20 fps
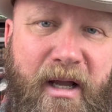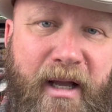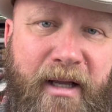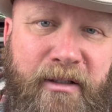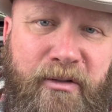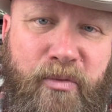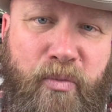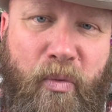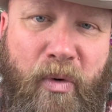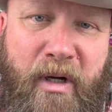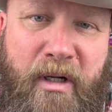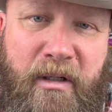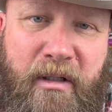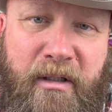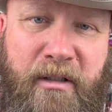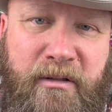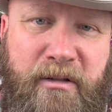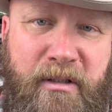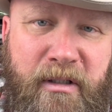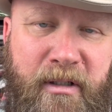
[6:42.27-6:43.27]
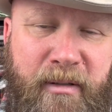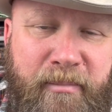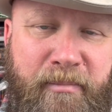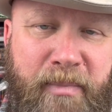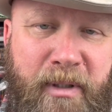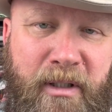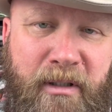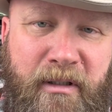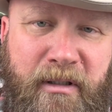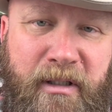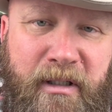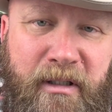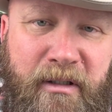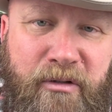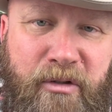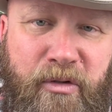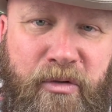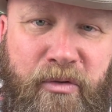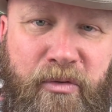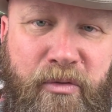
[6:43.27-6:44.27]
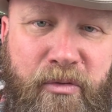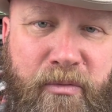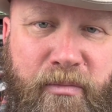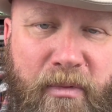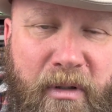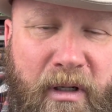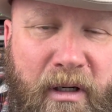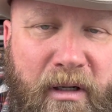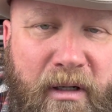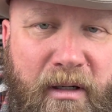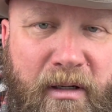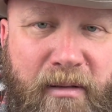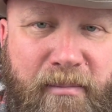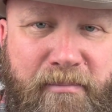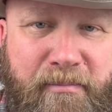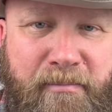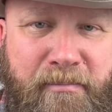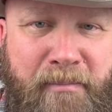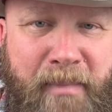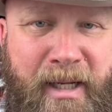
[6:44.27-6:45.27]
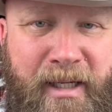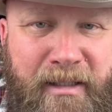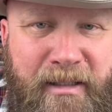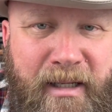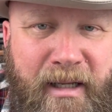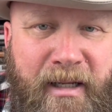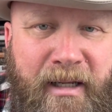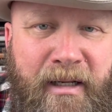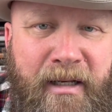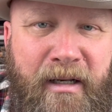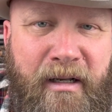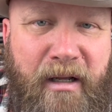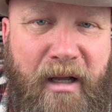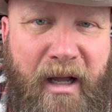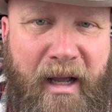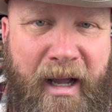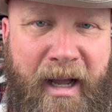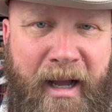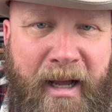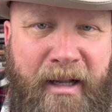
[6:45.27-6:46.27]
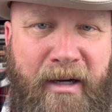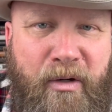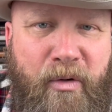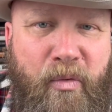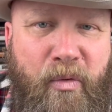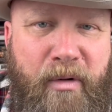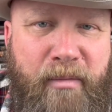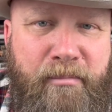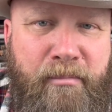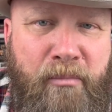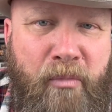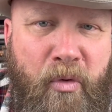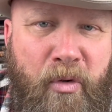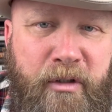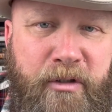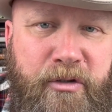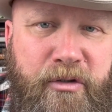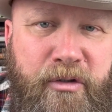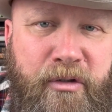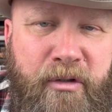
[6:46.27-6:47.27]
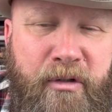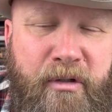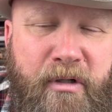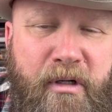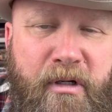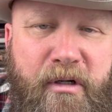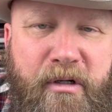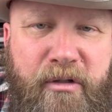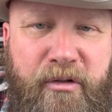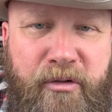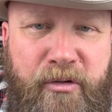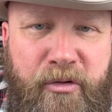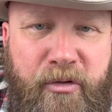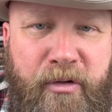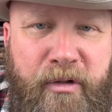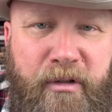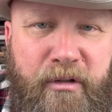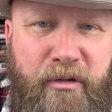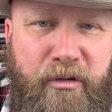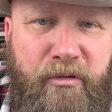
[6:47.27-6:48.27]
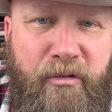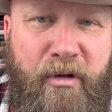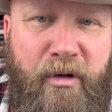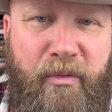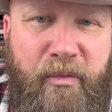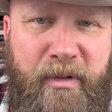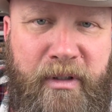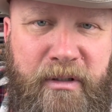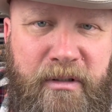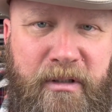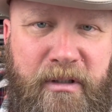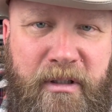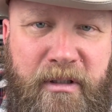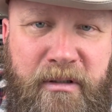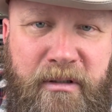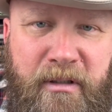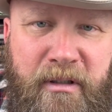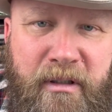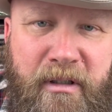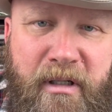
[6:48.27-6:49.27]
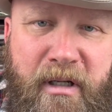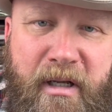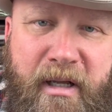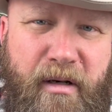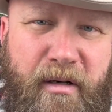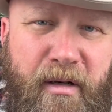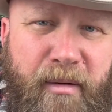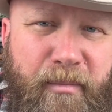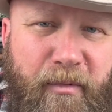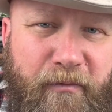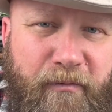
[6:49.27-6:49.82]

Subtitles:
as well as the ability to maintain adequate moisture during the growing season. Number